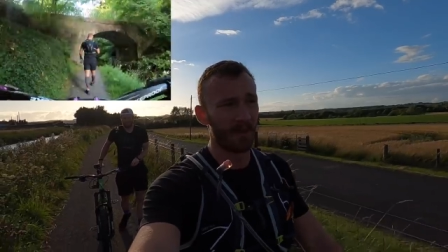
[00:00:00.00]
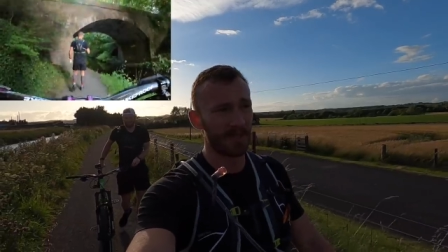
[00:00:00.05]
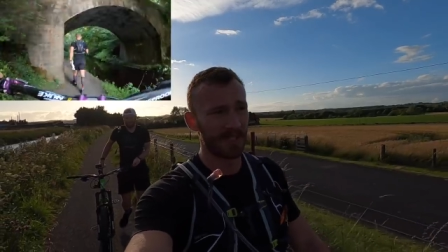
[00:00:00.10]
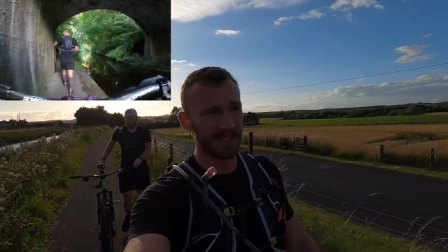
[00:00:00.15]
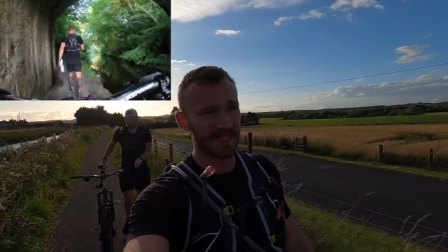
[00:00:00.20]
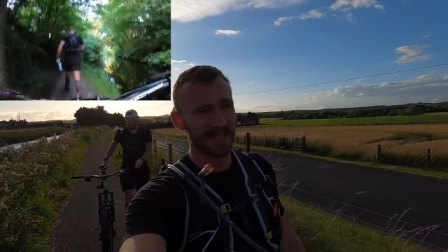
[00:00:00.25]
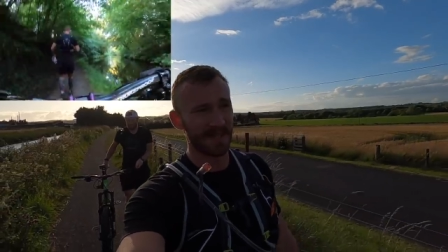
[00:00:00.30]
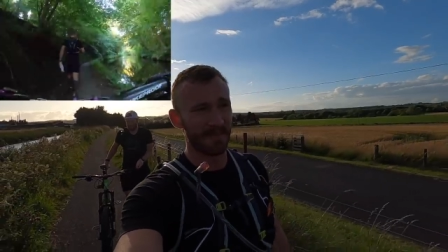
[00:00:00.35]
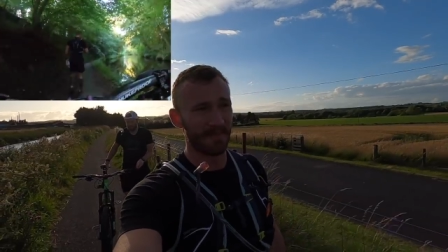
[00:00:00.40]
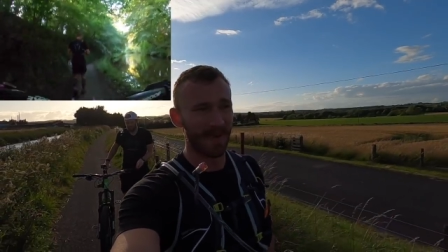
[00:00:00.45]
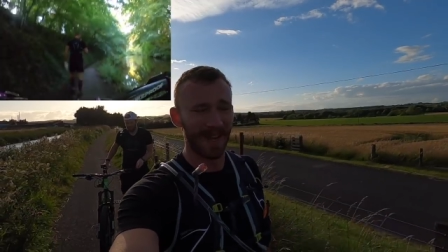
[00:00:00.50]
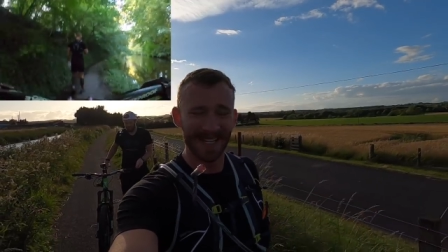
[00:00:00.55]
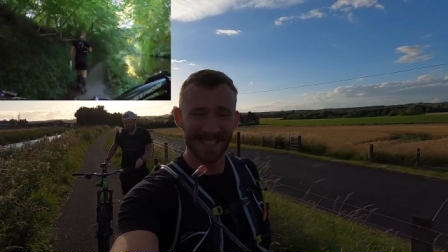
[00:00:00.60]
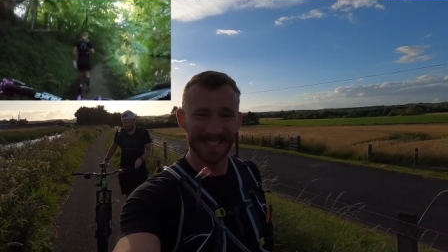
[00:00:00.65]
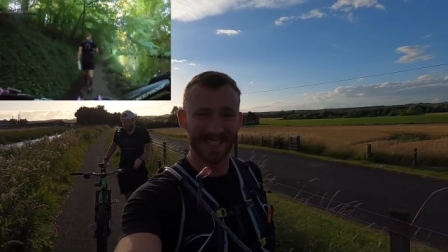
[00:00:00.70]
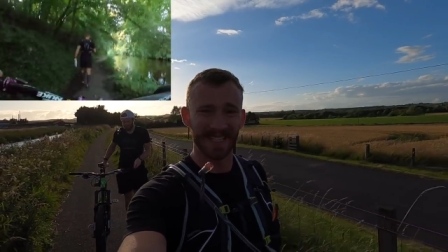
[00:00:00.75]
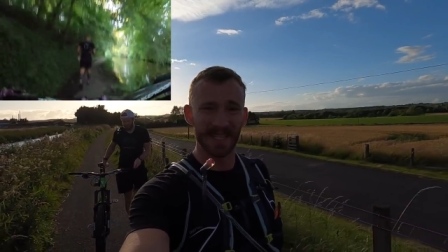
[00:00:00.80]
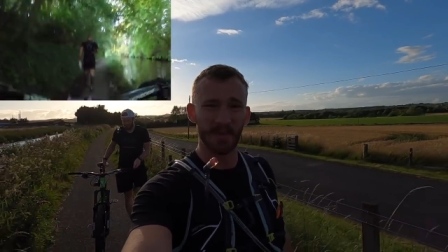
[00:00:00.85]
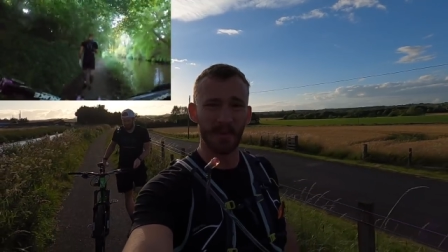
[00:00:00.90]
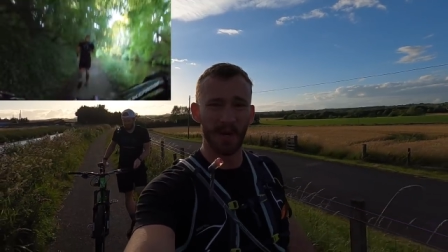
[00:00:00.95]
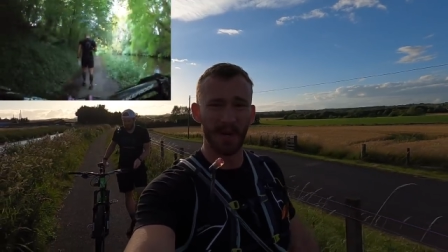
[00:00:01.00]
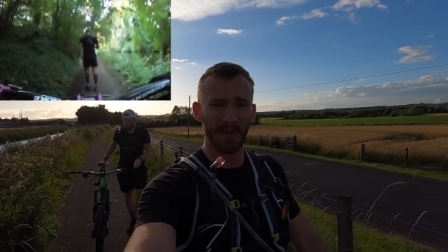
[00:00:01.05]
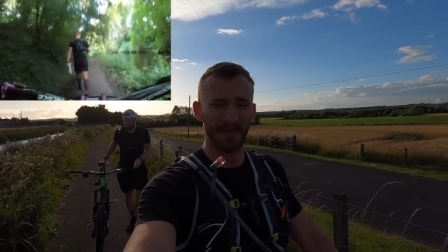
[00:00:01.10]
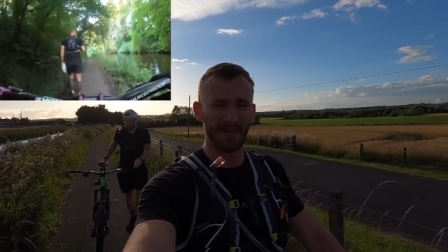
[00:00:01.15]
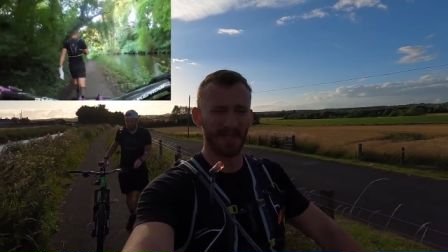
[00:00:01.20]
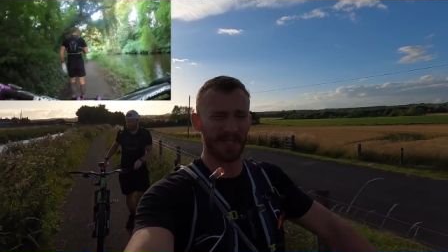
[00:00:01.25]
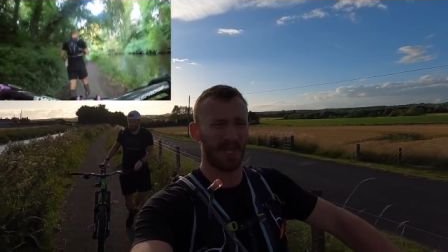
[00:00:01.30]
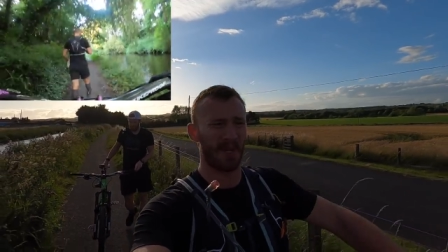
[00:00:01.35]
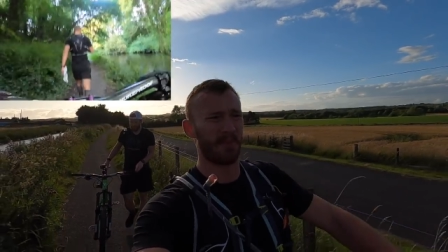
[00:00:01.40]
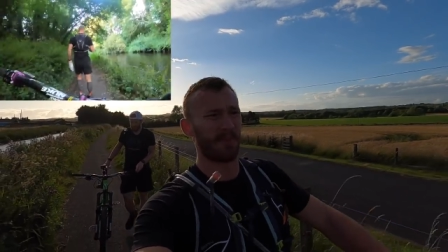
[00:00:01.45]
which isn't the best thing in the world
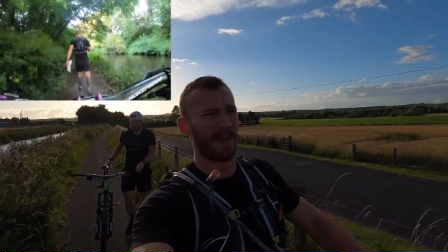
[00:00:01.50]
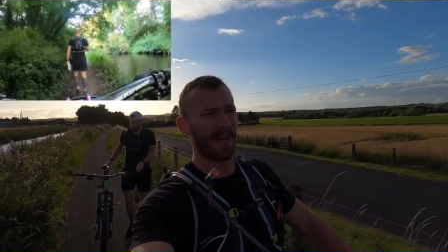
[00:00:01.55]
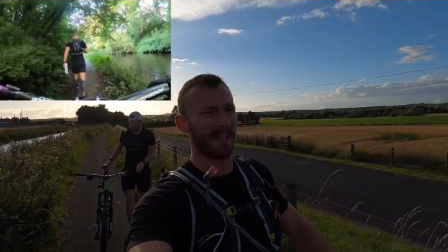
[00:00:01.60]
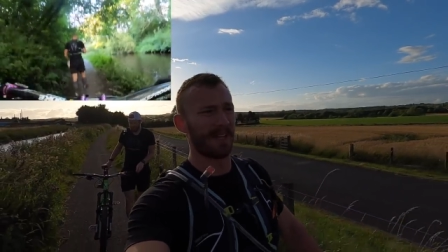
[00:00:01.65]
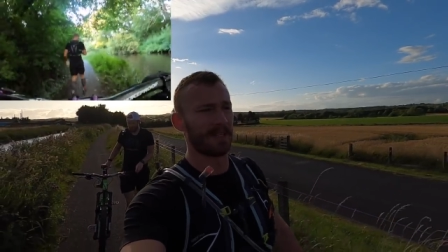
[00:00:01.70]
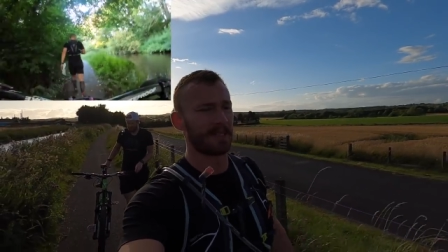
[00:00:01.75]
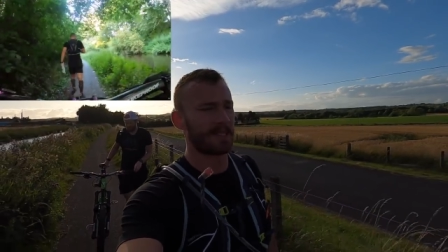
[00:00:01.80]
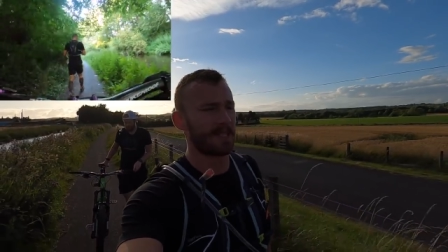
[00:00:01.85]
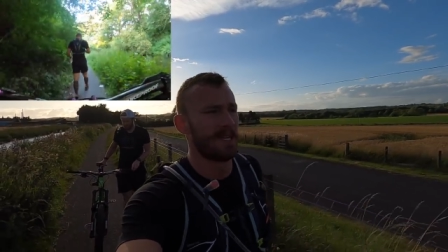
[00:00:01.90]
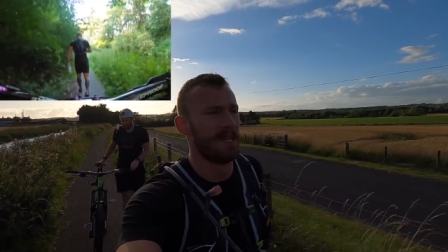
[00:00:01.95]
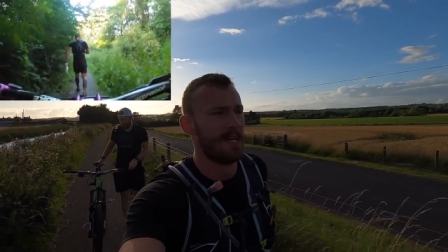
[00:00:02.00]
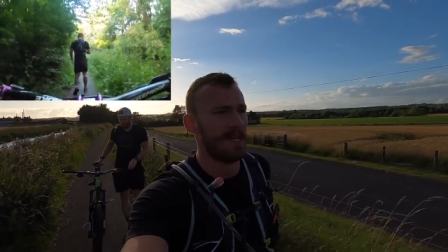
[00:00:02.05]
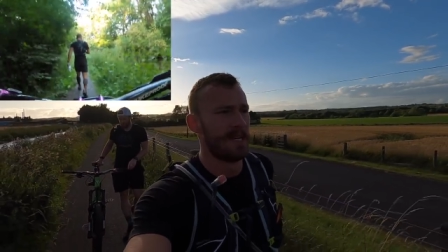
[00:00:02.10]
for salt balance,